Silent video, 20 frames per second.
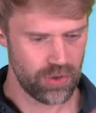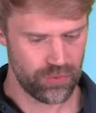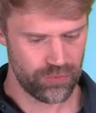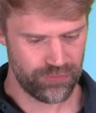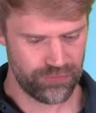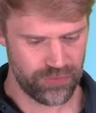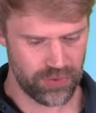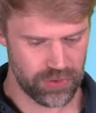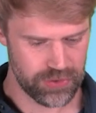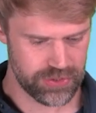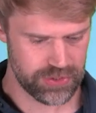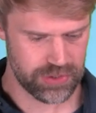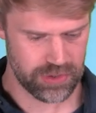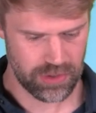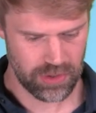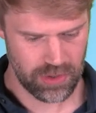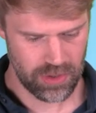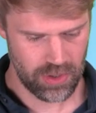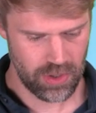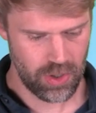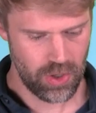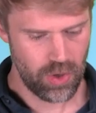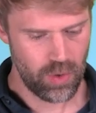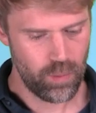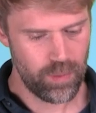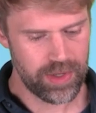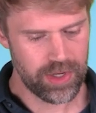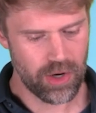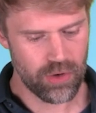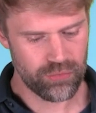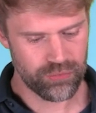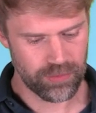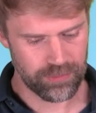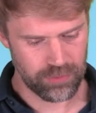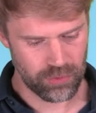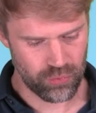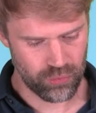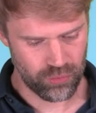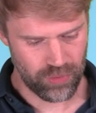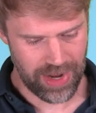First, we go
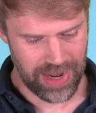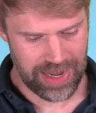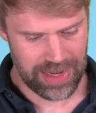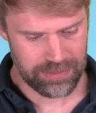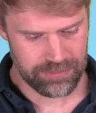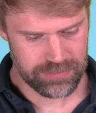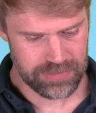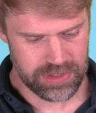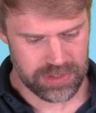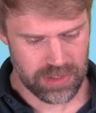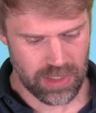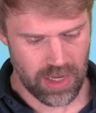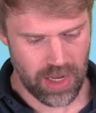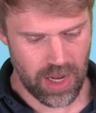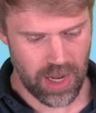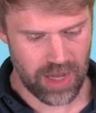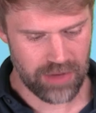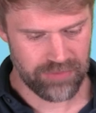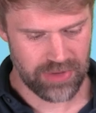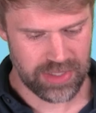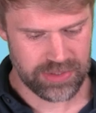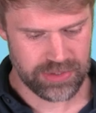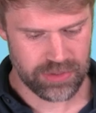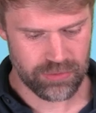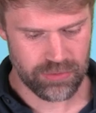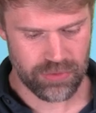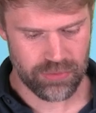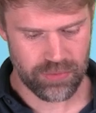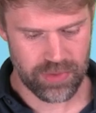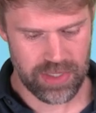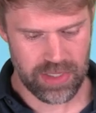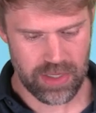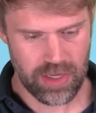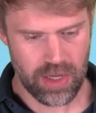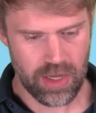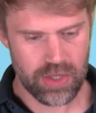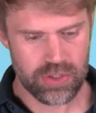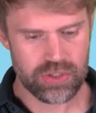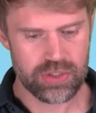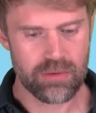from grams of SO3
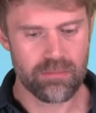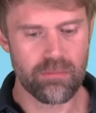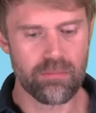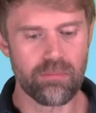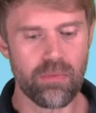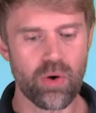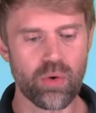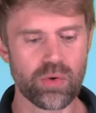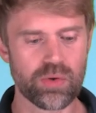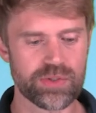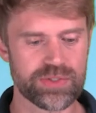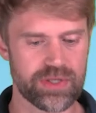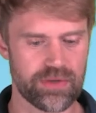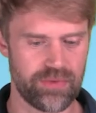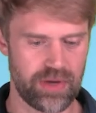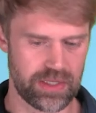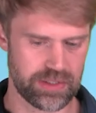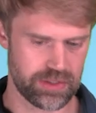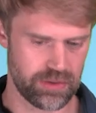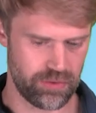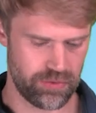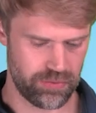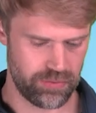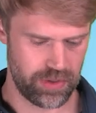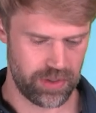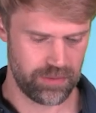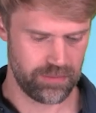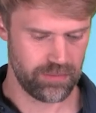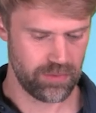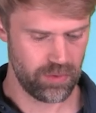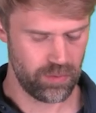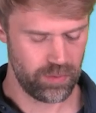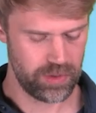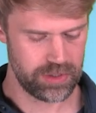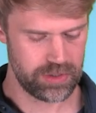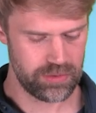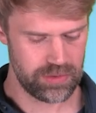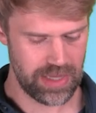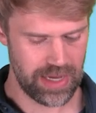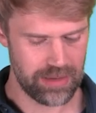to moles of SO3. We
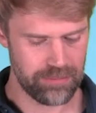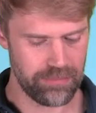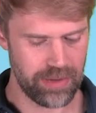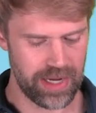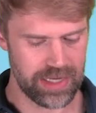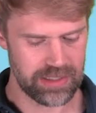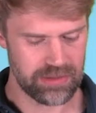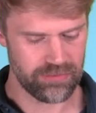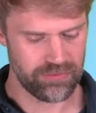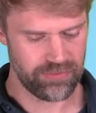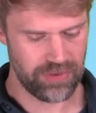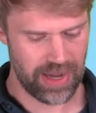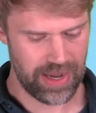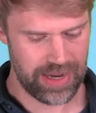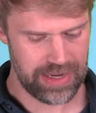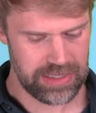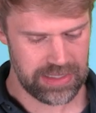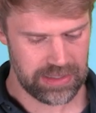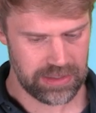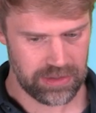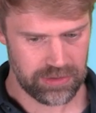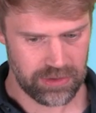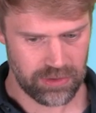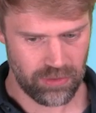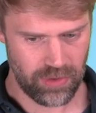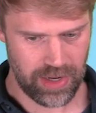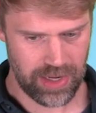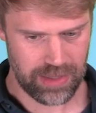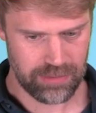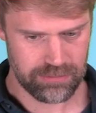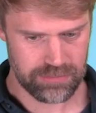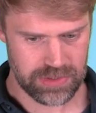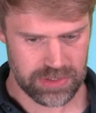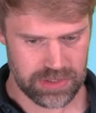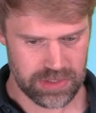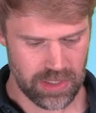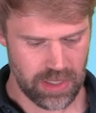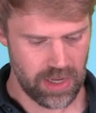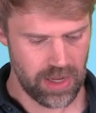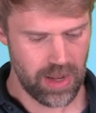do that by dividing the
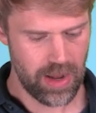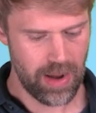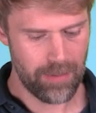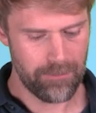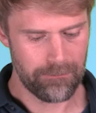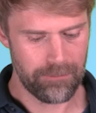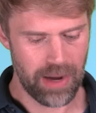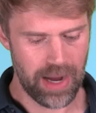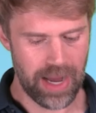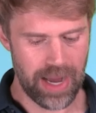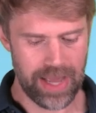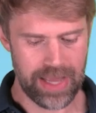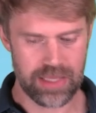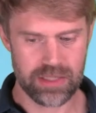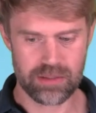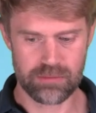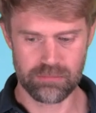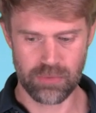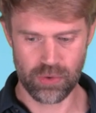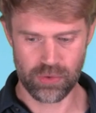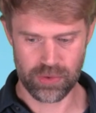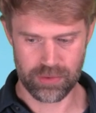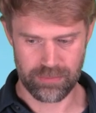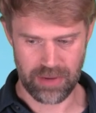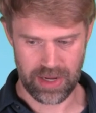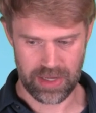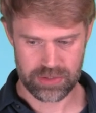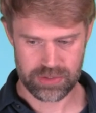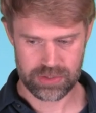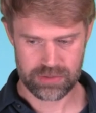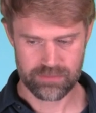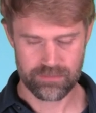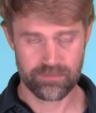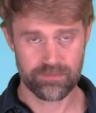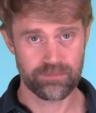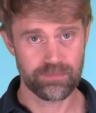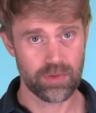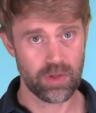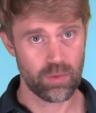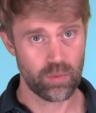grams by the molar mass.
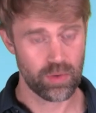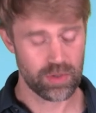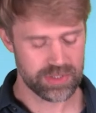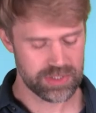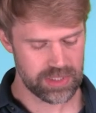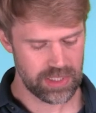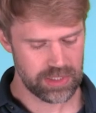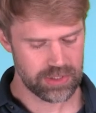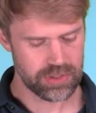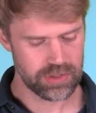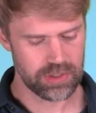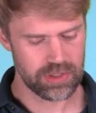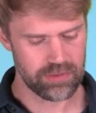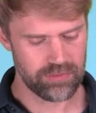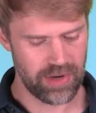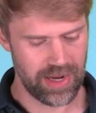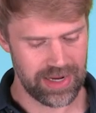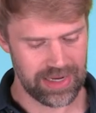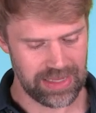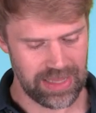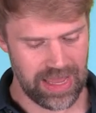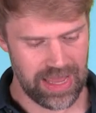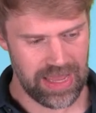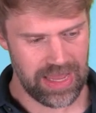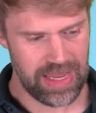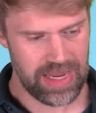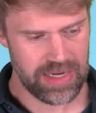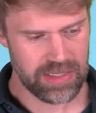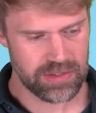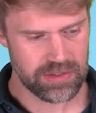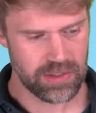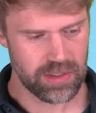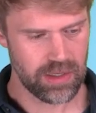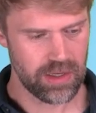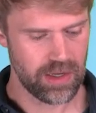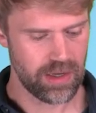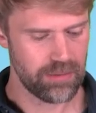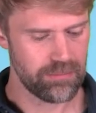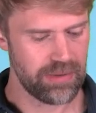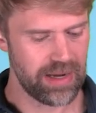We're essentially dividing 8
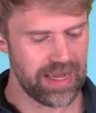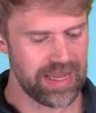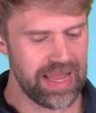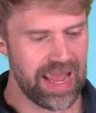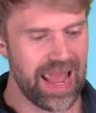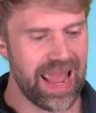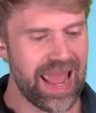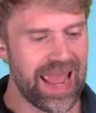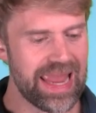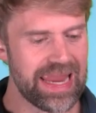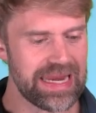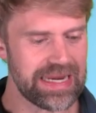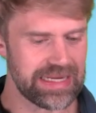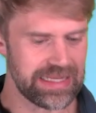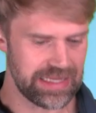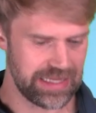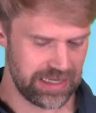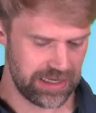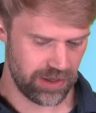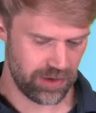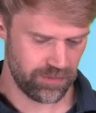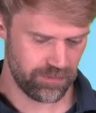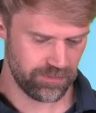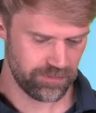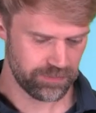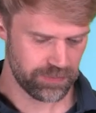by 80 here.